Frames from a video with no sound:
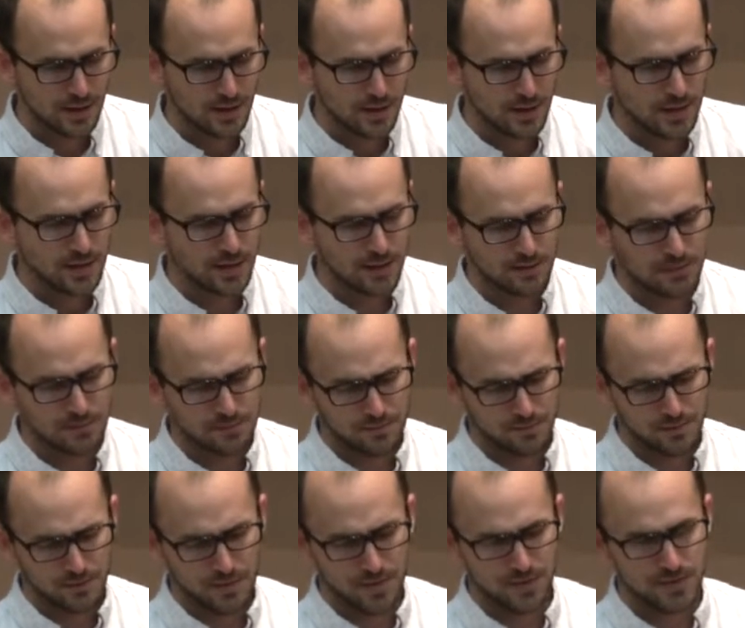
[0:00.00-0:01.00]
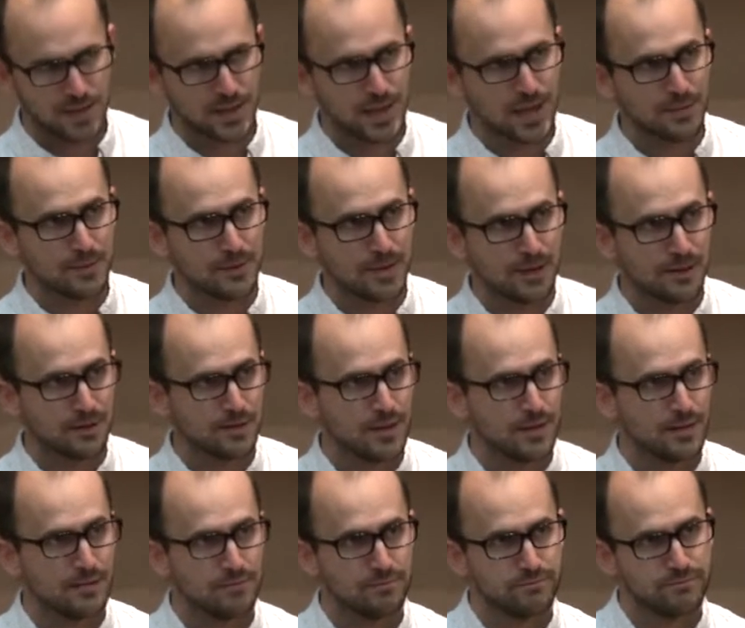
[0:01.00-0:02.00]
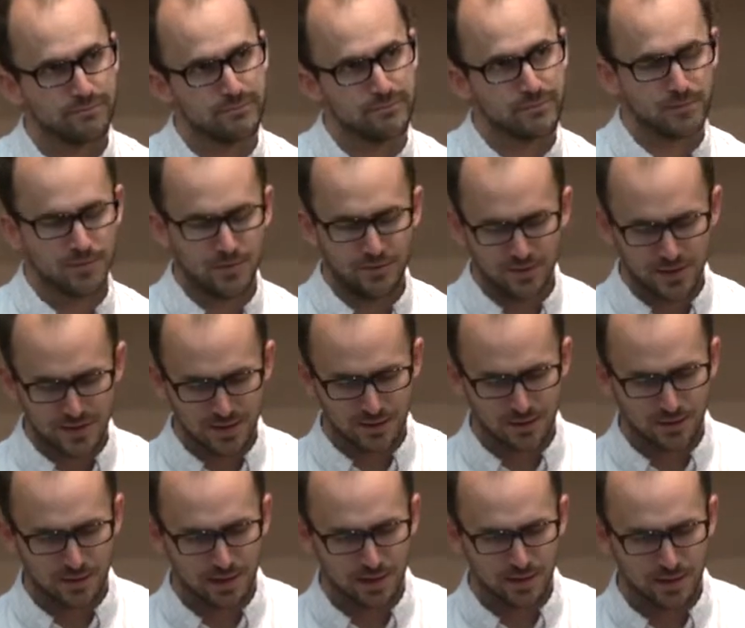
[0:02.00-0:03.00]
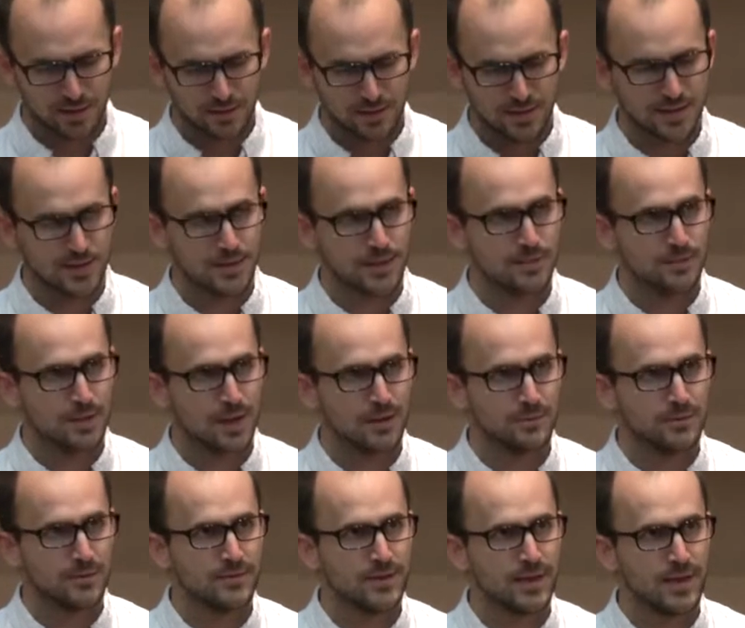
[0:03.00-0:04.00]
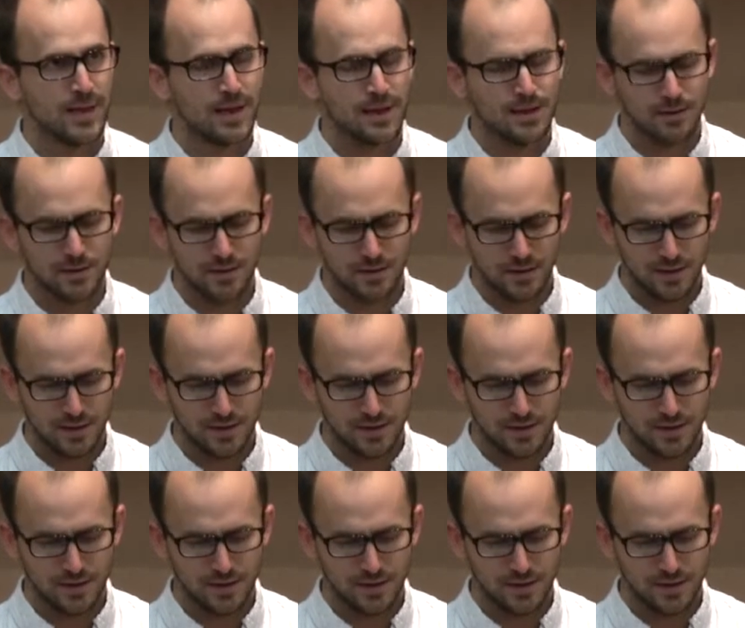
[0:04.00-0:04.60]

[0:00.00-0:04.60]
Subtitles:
there's a gigabit Ethernet physical layer that's in the bottom of the hand.